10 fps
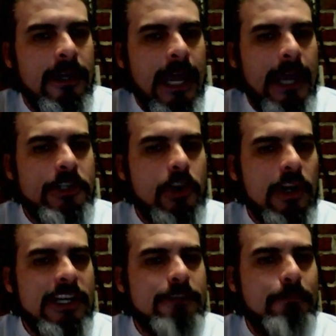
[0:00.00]
and start
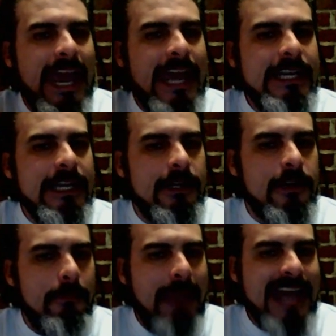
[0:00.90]
expanding
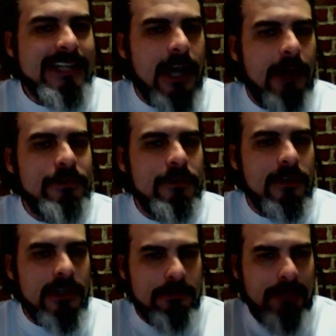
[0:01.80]
the mass object,
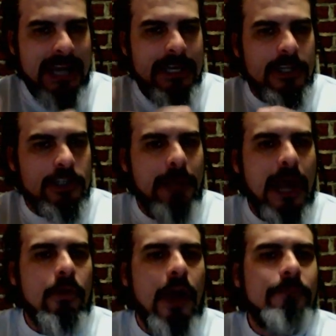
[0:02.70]
expanding the
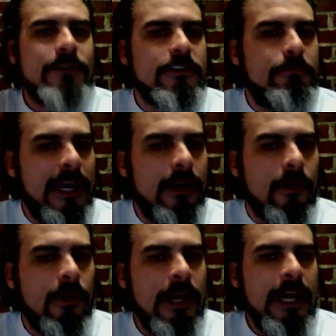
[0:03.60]
smaller objects
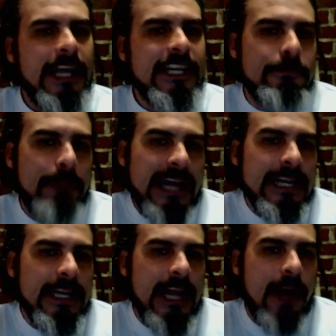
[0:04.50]
bigger, and expanding
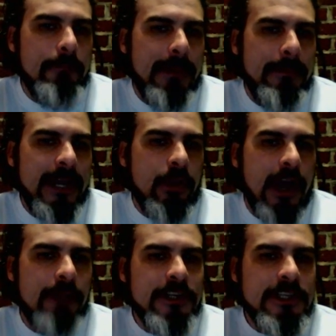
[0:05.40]
the bigger
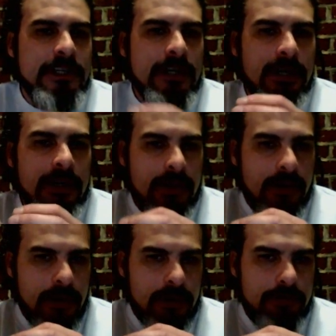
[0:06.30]
objects
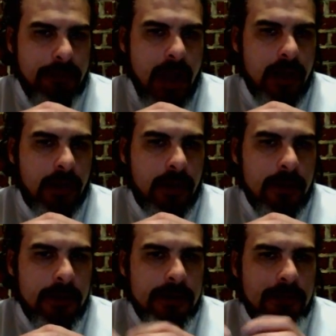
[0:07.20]
smaller,
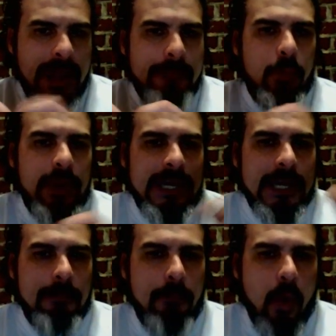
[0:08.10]
then maybe we can get
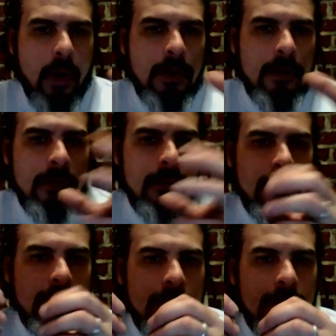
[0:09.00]
a more
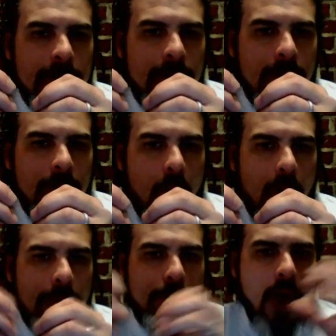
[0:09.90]

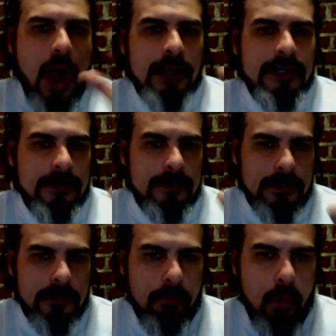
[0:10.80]
broadened,
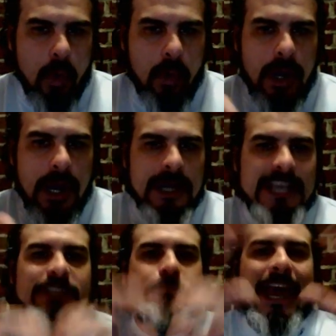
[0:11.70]
more
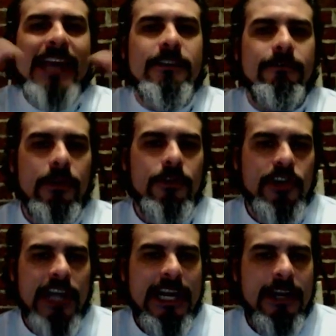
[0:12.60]
expansive
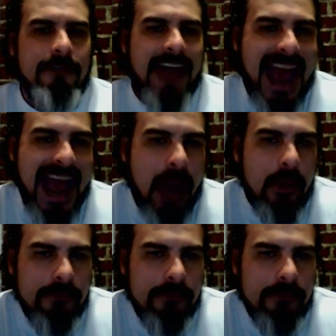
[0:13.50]
understanding of how